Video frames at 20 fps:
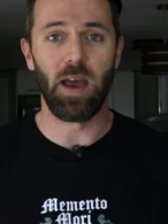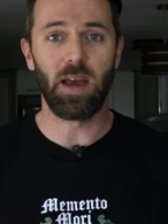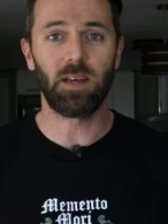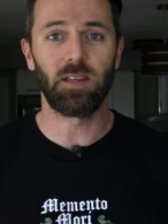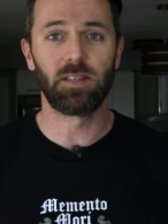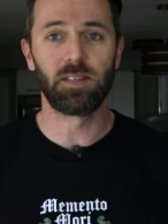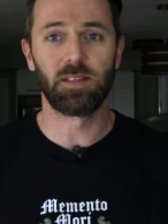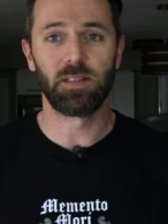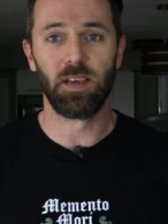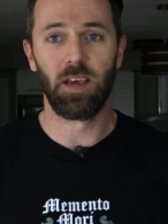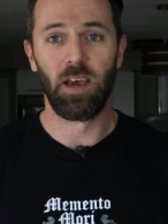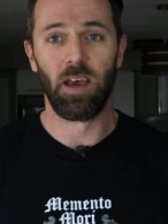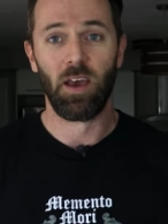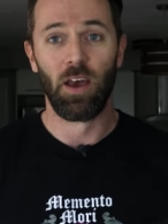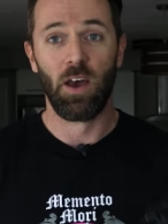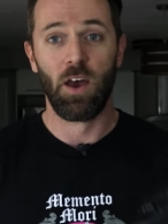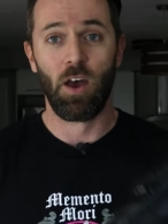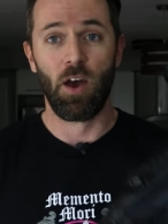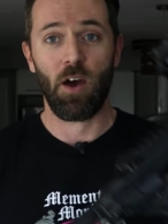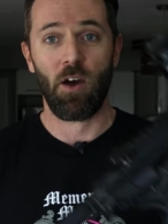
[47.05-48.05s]
X
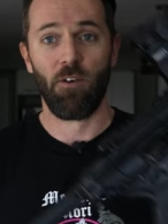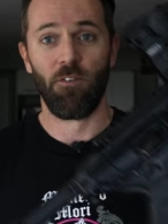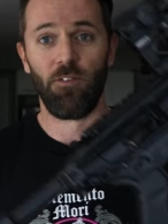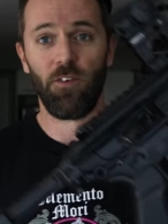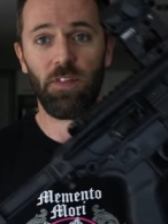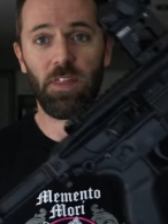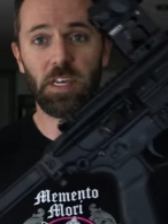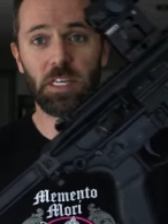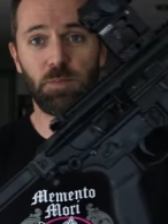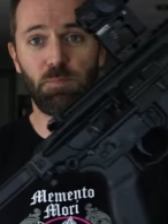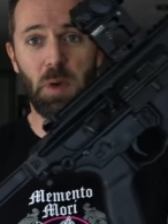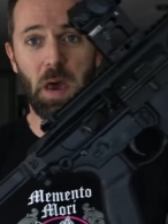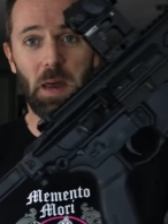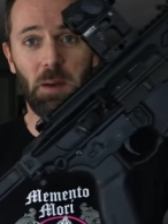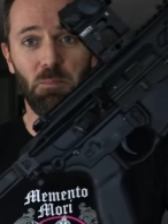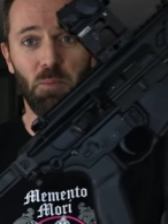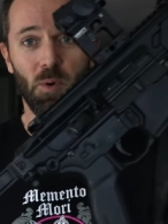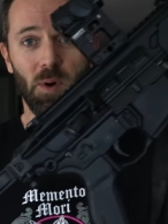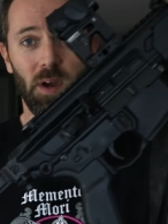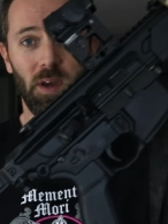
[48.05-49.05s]
for this
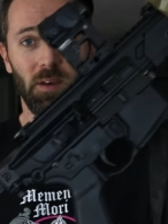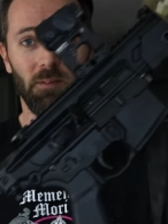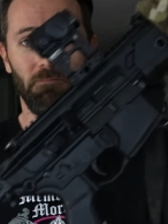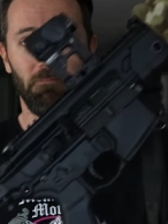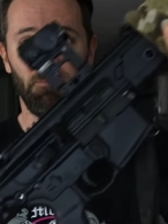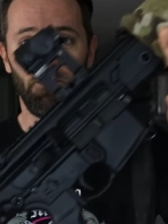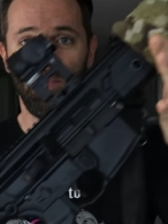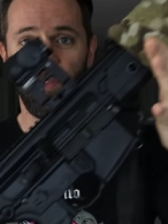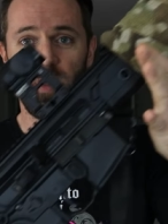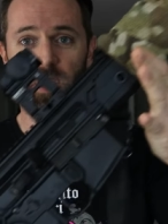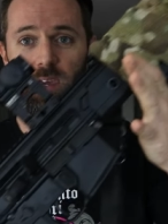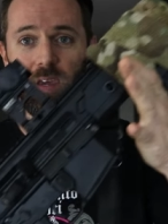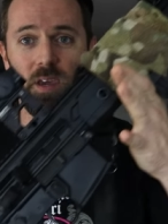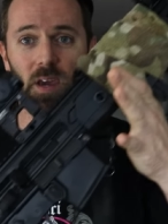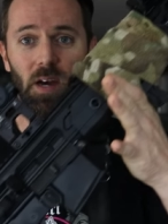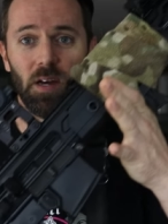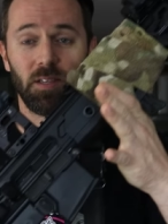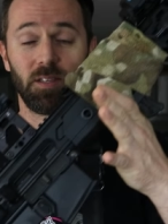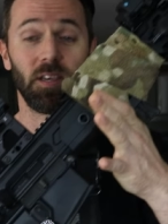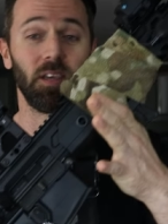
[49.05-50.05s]
bad boy the
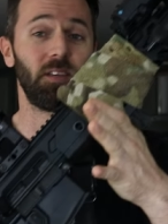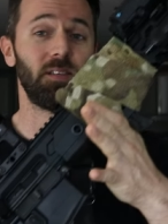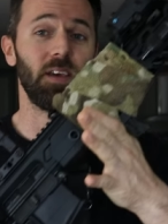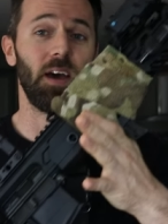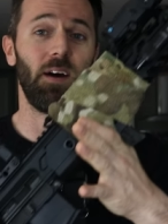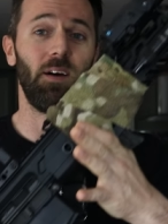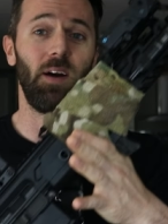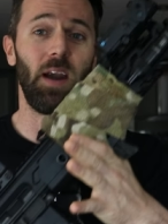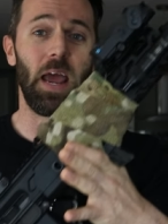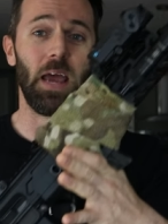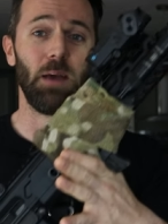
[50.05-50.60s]
uh, SIG Sauer